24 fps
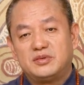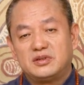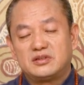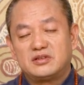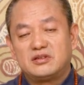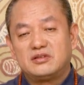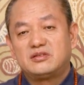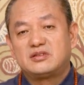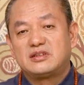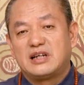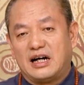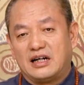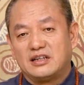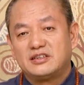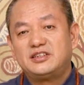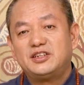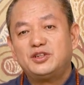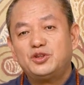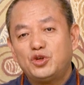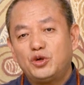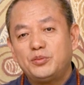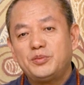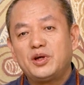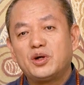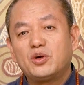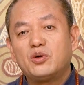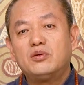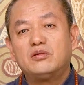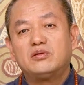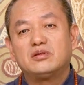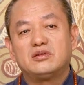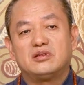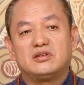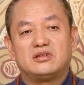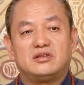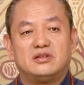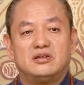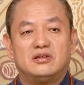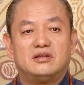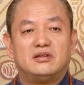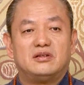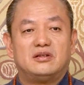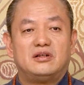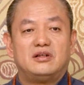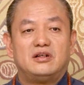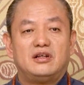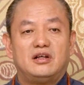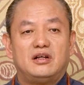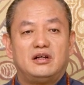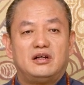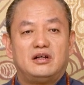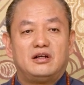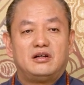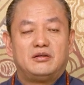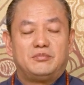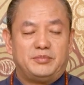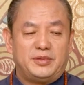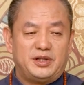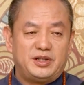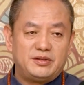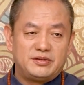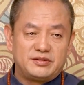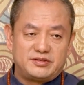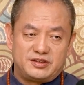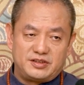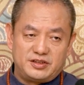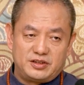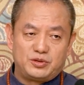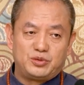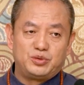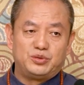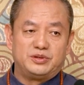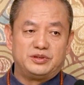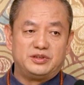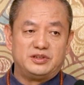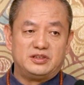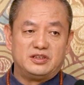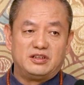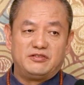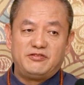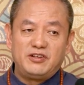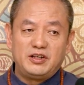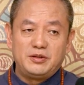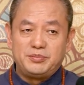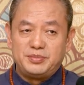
They were long-term farm workers, with no land.